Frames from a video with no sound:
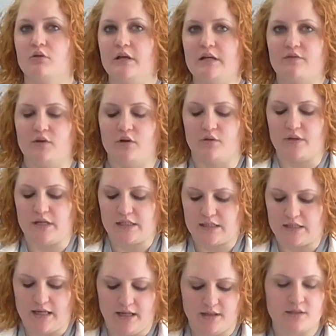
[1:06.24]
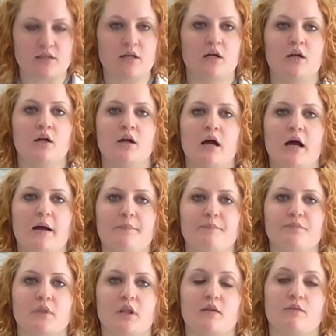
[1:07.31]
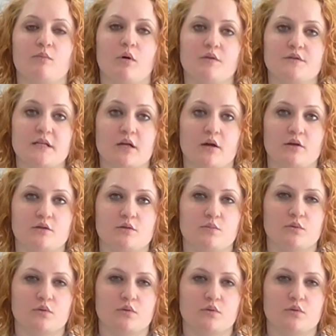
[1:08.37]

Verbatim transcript: or even on the internet. Once they go into